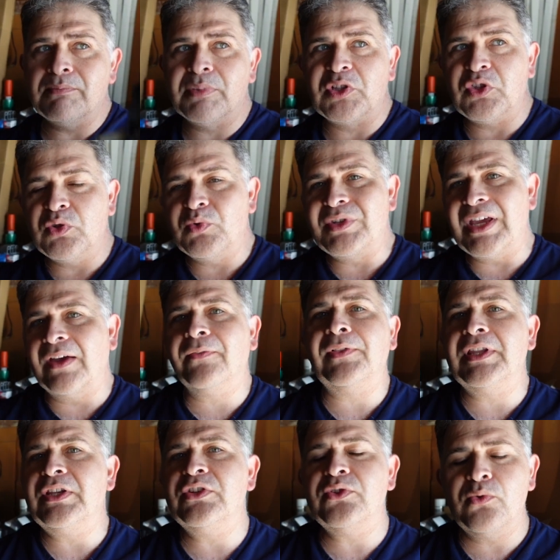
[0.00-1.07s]
but you
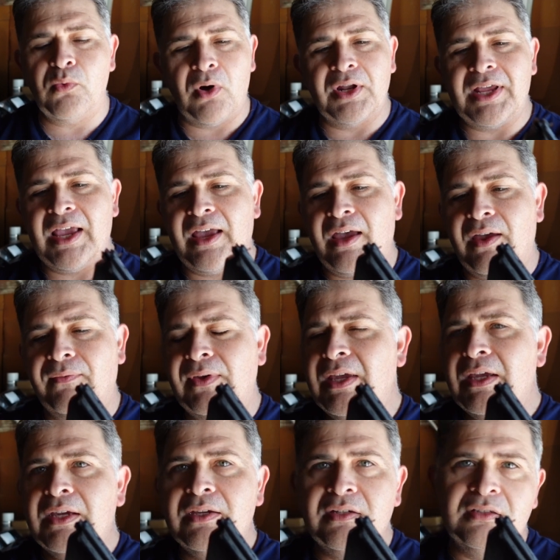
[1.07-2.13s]
definitely do want to have
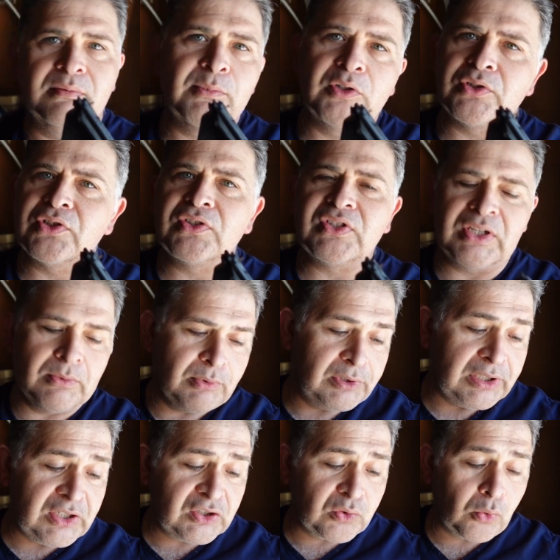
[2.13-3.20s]
an emergency
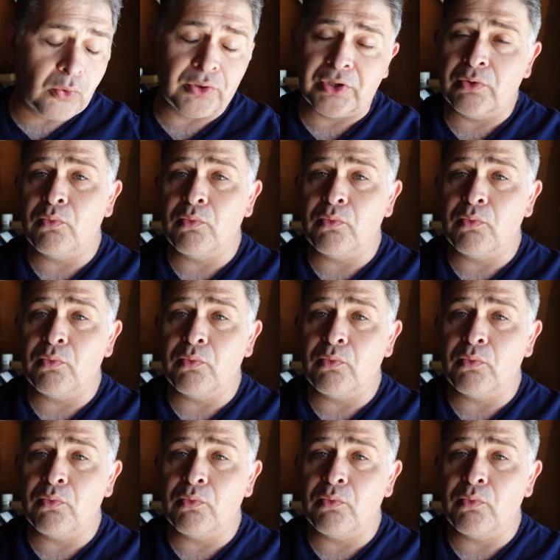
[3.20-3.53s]
release cord.